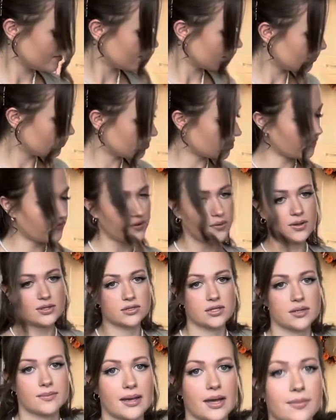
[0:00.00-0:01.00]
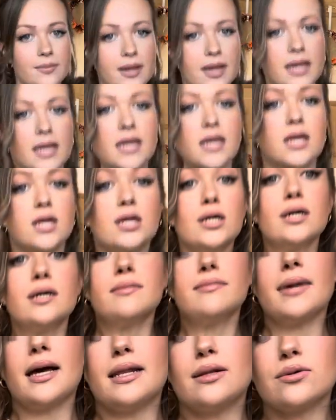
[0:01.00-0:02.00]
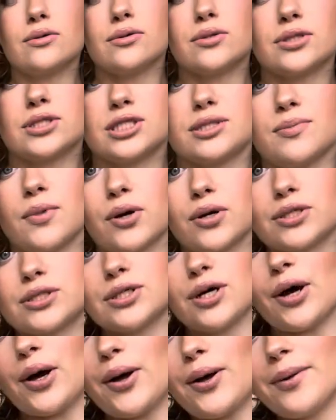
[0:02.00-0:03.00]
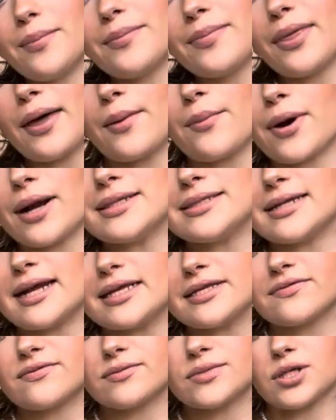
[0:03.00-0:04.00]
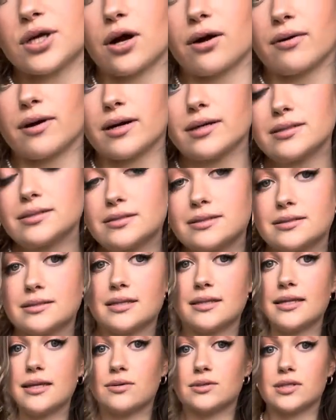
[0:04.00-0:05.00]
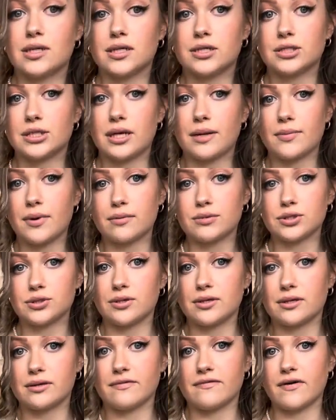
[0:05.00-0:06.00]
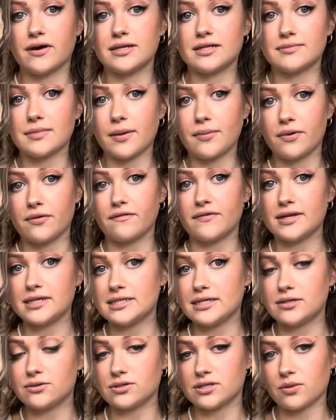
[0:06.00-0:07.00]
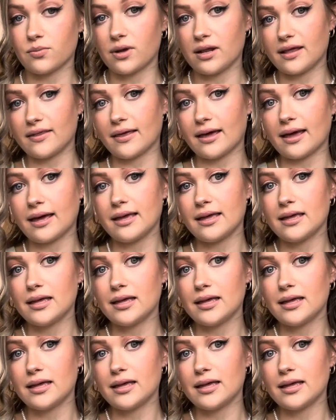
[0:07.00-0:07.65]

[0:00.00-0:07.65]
Also, if you're wondering about my little smock top that I'm wearing today, it's from Zara. I think it was last year, but I'm sure you can find it maybe on Vinted or somewhere like that.